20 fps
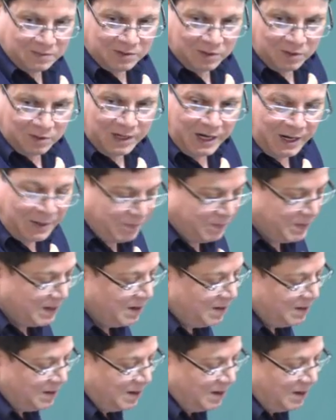Okay.
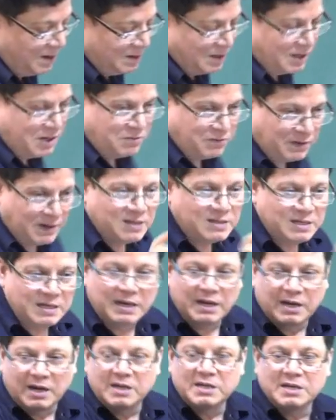The difference in
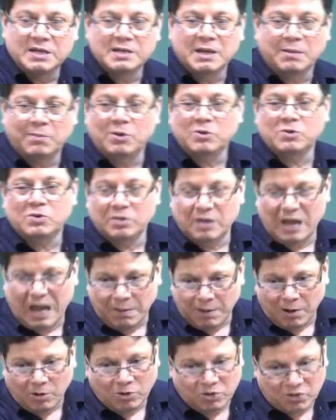energy is about
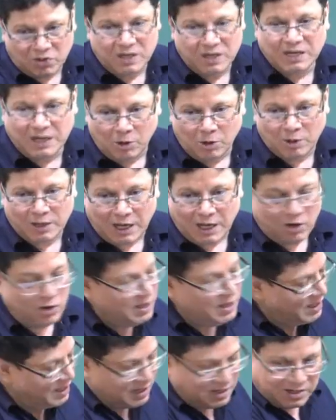3
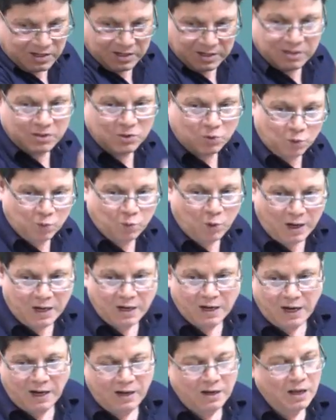kilocalorie, it is written
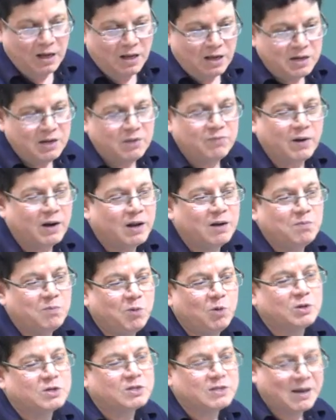2.9. Different
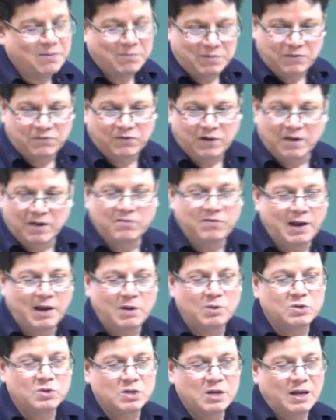books have different
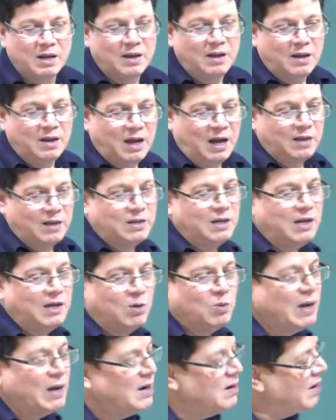values. I think you
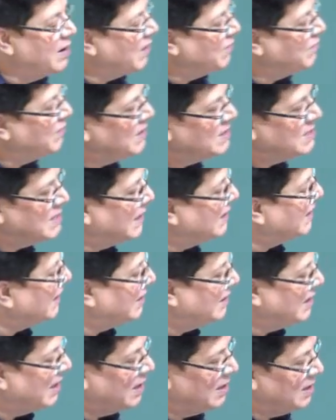can roughly say
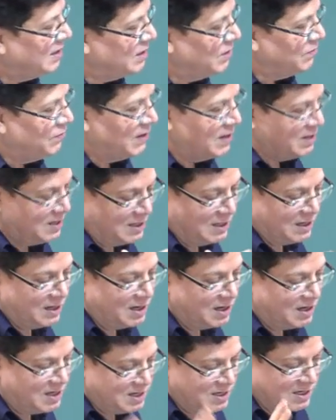that the difference in
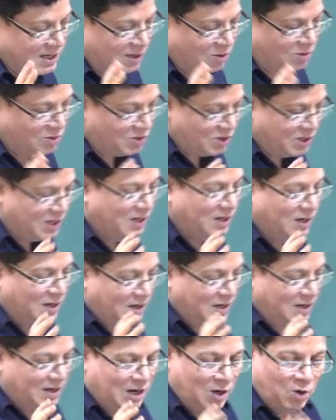energy is around 3
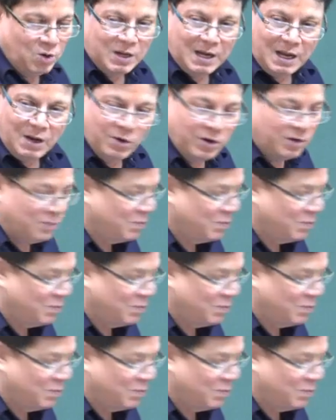kilocalorie